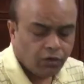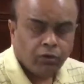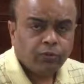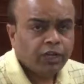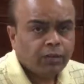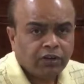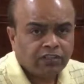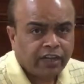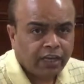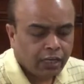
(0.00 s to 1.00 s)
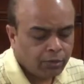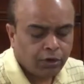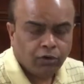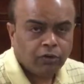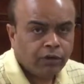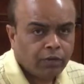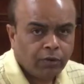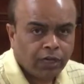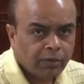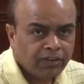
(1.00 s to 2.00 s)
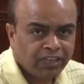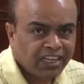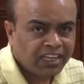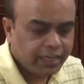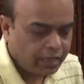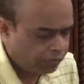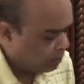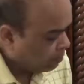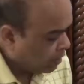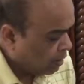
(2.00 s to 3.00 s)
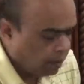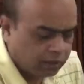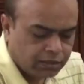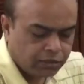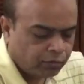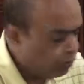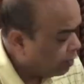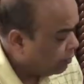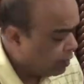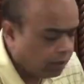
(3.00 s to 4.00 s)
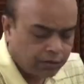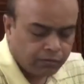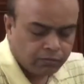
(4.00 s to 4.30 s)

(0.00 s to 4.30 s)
Don't worry about Sare Gama, don't worry about A B C D E F, just moving finger.